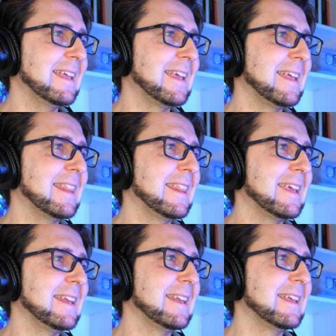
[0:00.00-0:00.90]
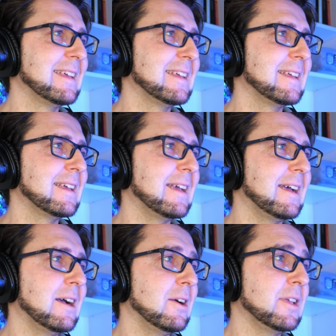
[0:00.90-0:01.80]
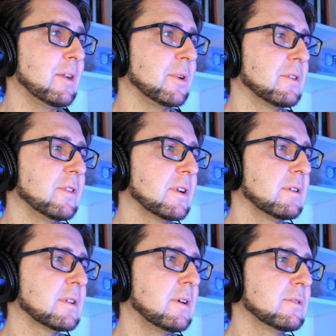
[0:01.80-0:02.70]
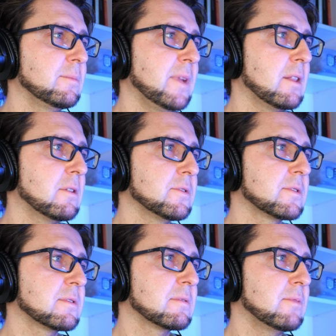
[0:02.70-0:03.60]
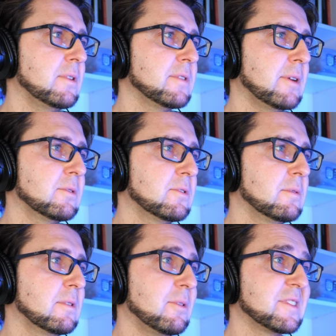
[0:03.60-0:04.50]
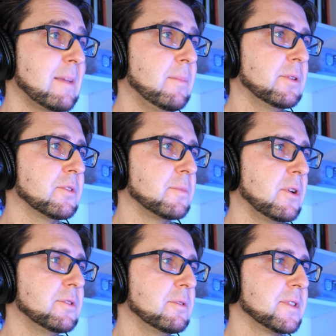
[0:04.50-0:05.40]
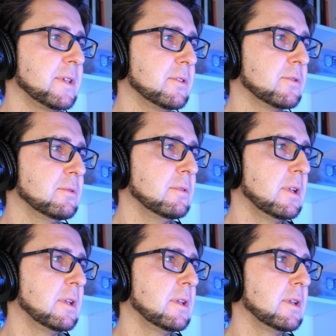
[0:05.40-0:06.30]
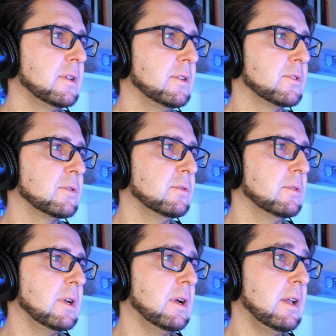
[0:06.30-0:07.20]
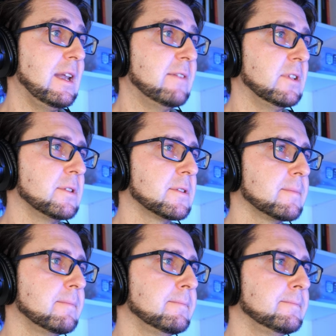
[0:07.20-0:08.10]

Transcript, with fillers: And then, uh, yeah, we're going to figure out how to make those, how to assemble those modules into, into uh, levels.